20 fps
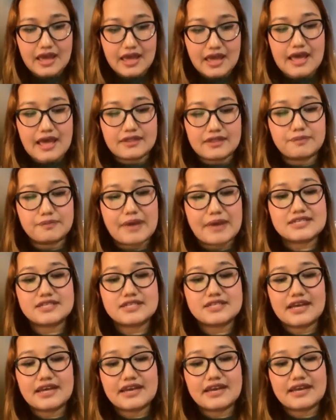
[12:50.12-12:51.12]
the
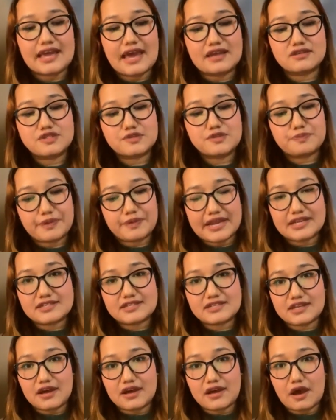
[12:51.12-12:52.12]
bacteria can spread
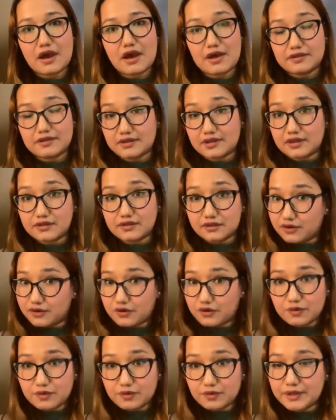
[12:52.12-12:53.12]
and uh, there
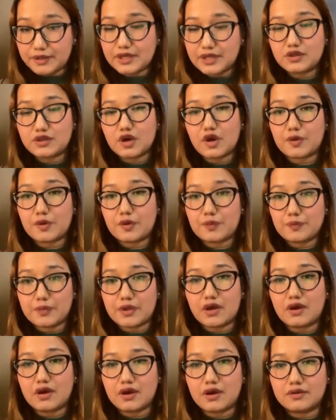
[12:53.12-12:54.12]
will be the
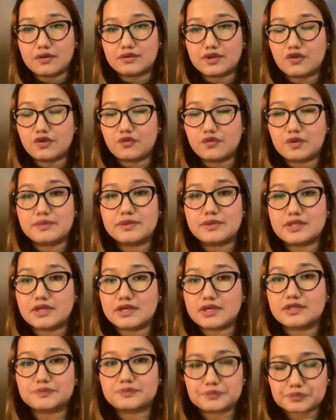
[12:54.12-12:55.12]
uh, there will be
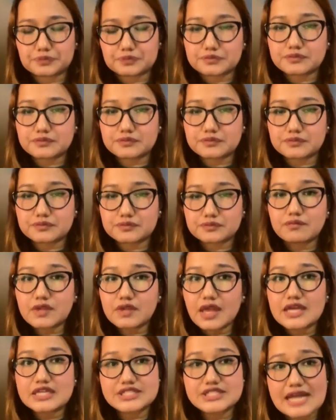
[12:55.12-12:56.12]
the
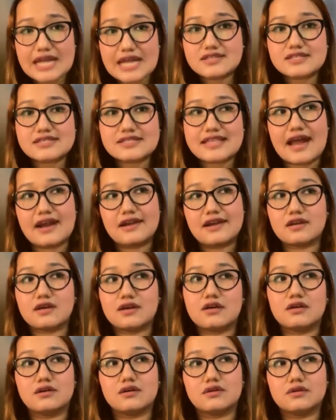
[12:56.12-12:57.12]
chances that
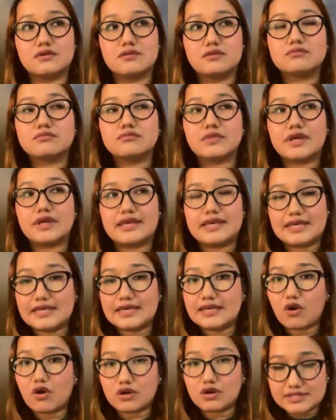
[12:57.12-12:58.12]
uh, he
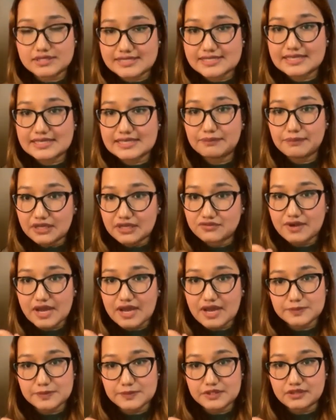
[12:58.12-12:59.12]
or she may
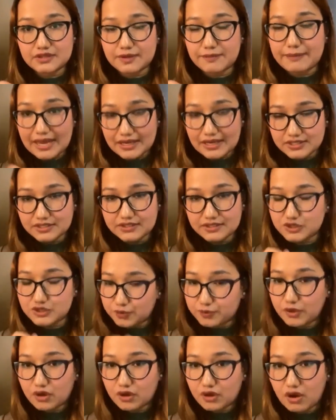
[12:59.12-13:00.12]
transmit the bacteria
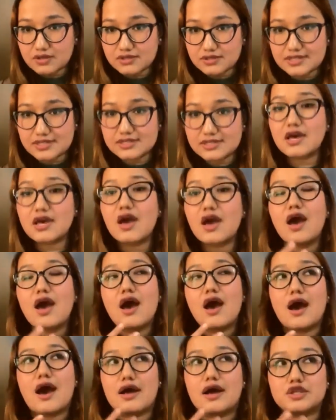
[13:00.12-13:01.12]
tuberculosis
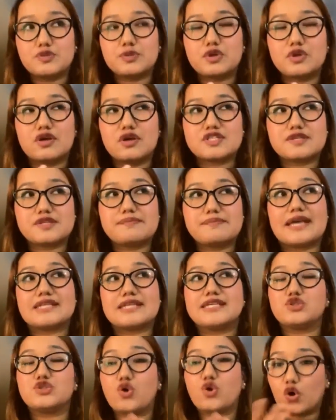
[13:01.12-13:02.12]
uh, tuberculosis bacteria
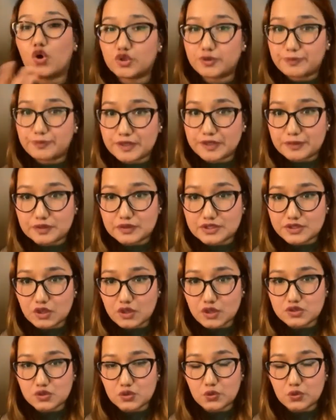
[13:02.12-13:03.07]
to other peoples also